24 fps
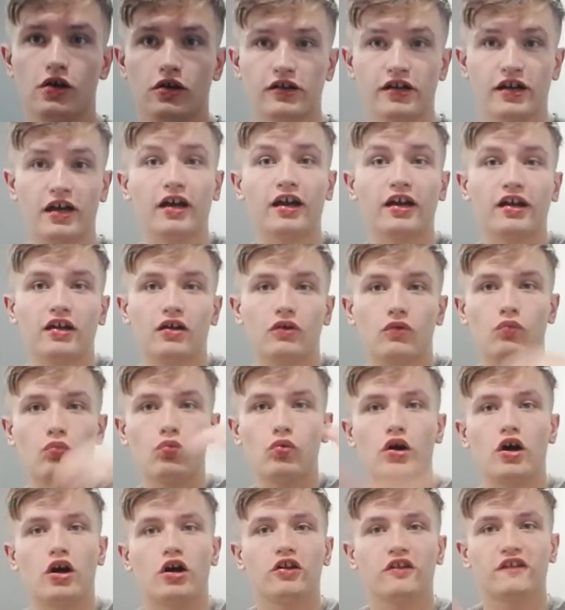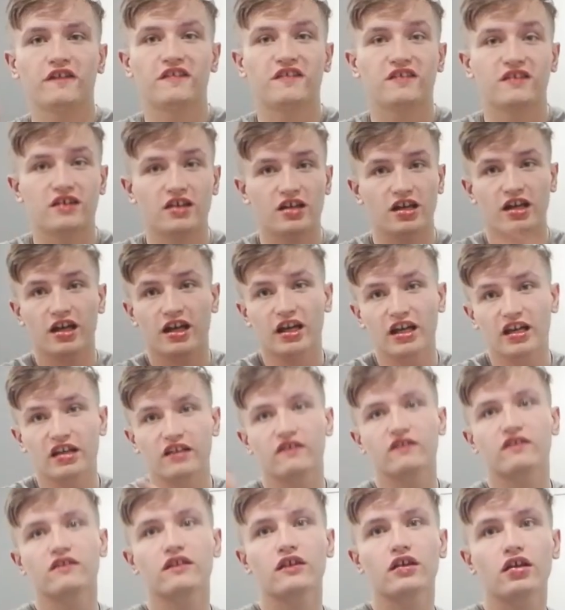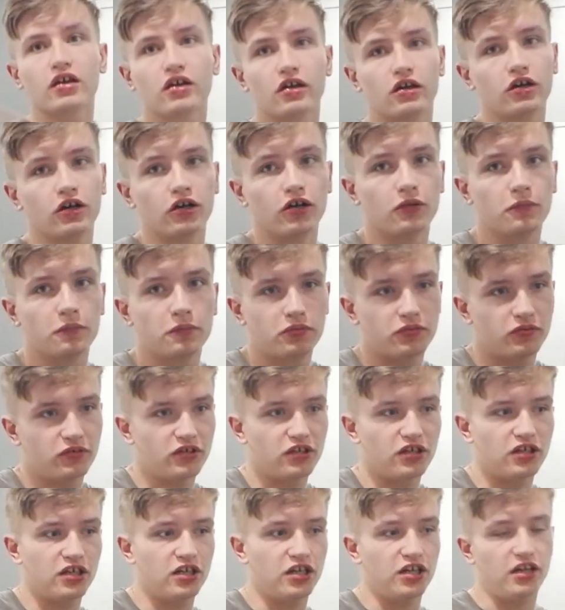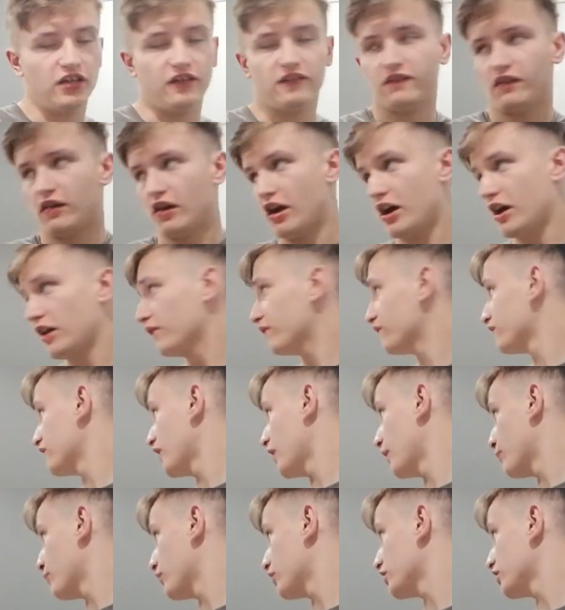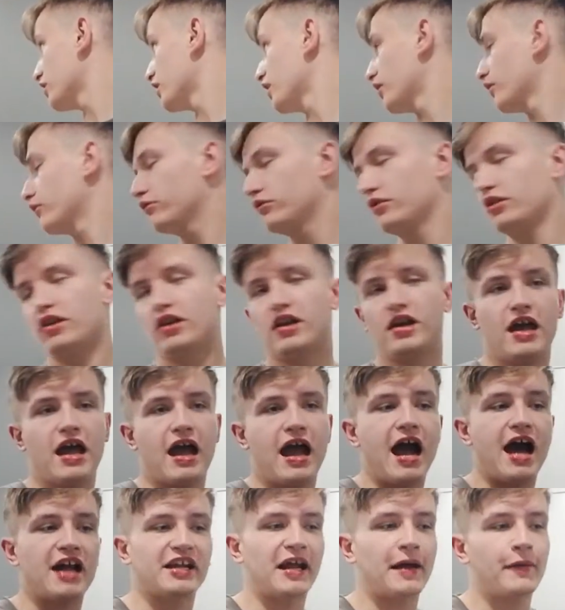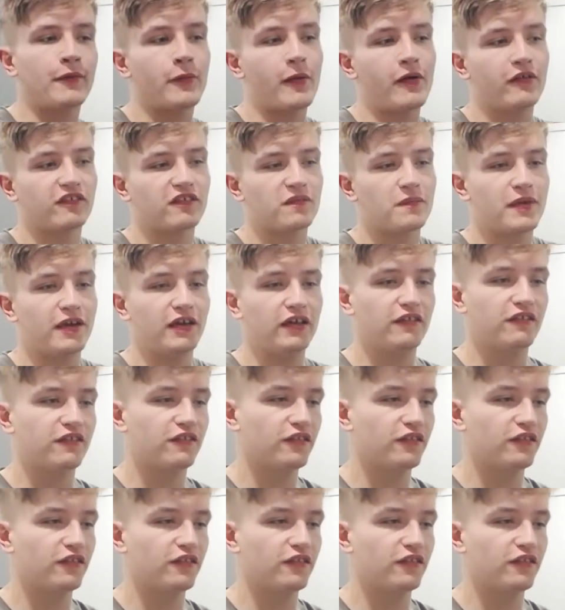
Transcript: Okay, what is up? It is half ten right now and I'm about to make